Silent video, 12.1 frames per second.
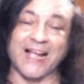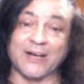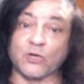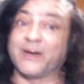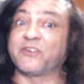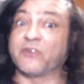
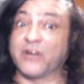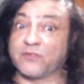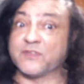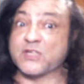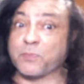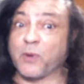to get rid
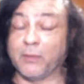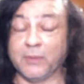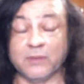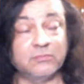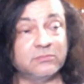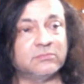of this
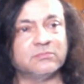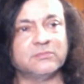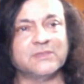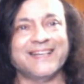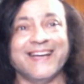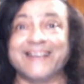problem.
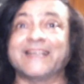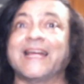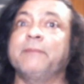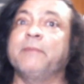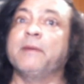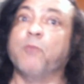It
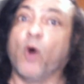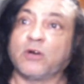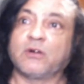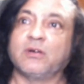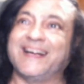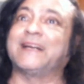can be
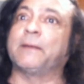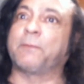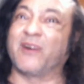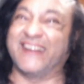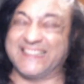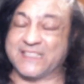bought at a
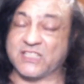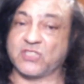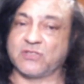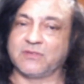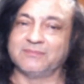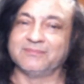
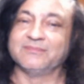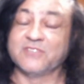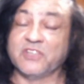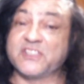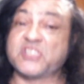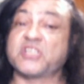price
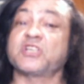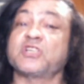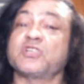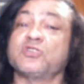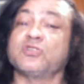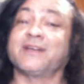which
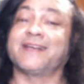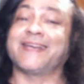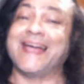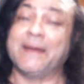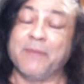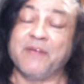can